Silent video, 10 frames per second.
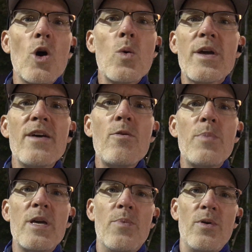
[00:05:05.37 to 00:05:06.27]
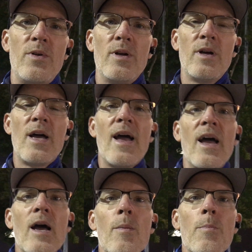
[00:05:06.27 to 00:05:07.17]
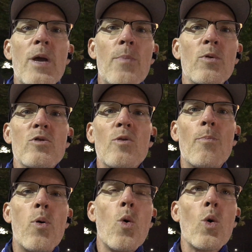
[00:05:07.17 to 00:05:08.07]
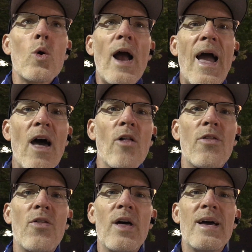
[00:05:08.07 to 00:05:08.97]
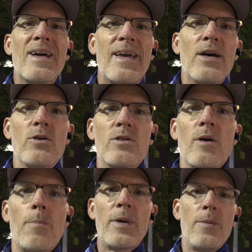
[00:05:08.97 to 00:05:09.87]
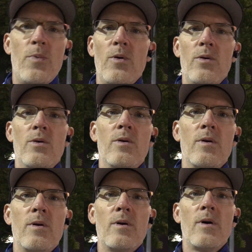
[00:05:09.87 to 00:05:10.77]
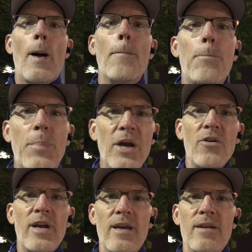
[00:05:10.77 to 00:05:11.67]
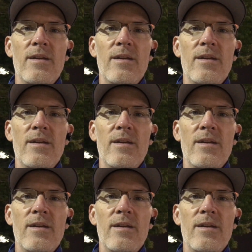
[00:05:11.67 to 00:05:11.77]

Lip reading: don't kill people. People's poor health kills people. Period.